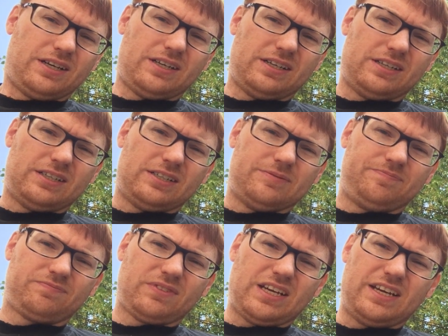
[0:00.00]
I
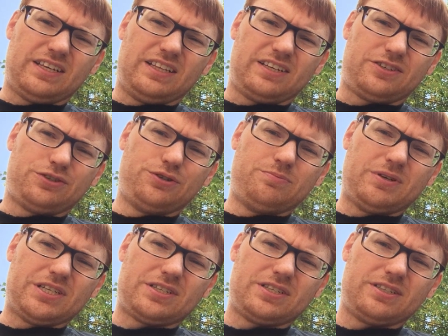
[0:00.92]
had like 2
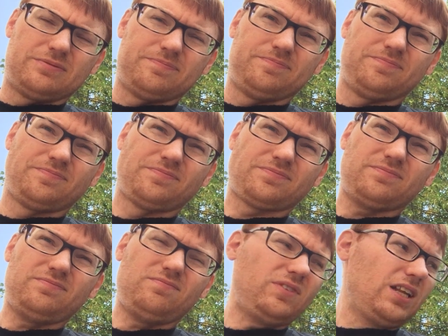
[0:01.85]
missing
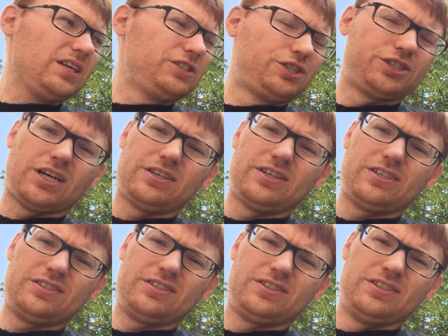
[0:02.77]

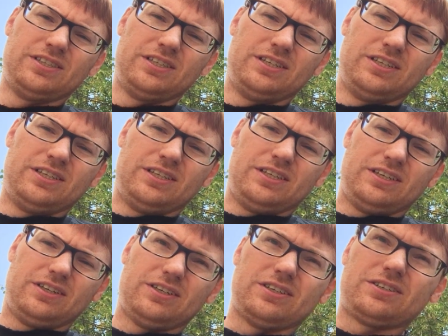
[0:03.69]
shutters,
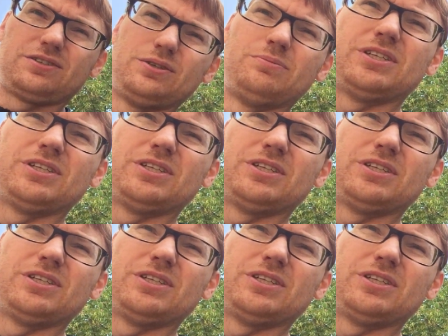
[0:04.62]
or 2